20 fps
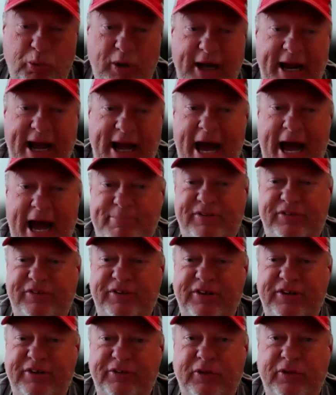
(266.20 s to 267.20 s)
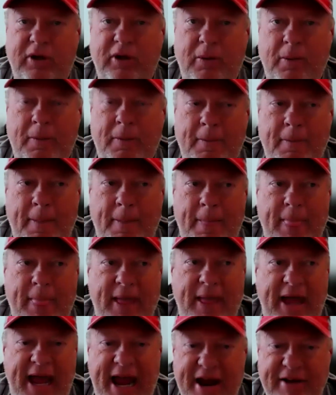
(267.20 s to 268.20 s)
what happens is
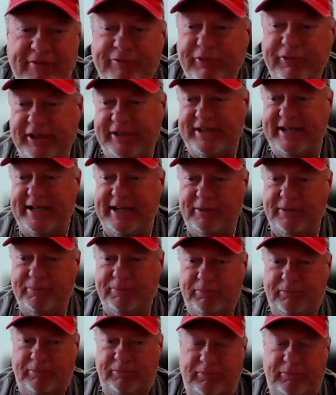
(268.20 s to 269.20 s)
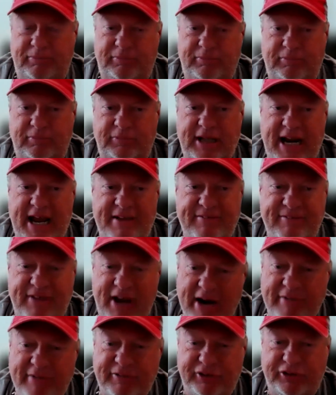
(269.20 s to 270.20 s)
every team that I've
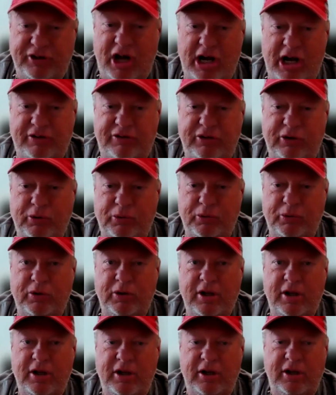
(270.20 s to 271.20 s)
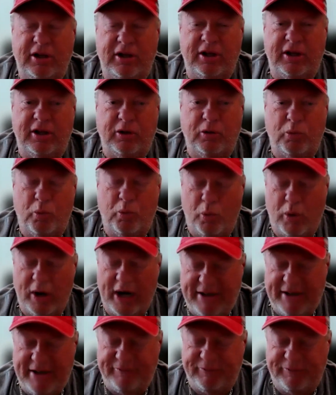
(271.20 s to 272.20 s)
ever talked to, when
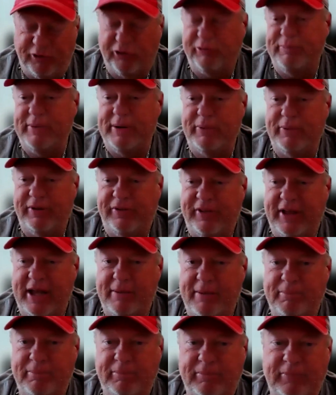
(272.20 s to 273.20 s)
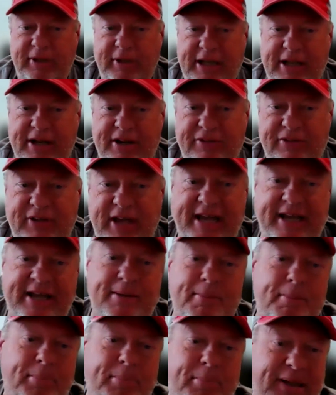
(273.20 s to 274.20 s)
I first meet with them, it is a
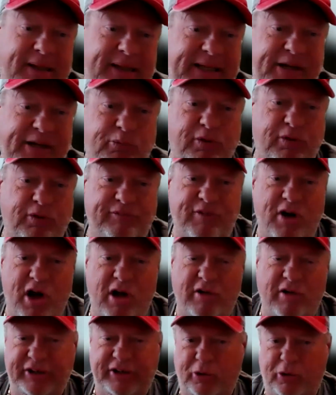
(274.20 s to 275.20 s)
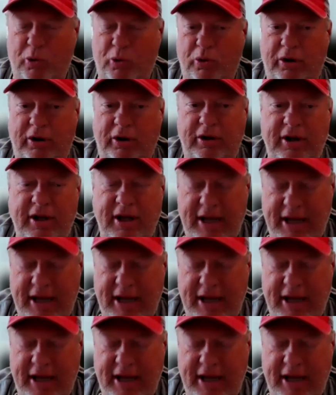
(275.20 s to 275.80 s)
complete revolving door.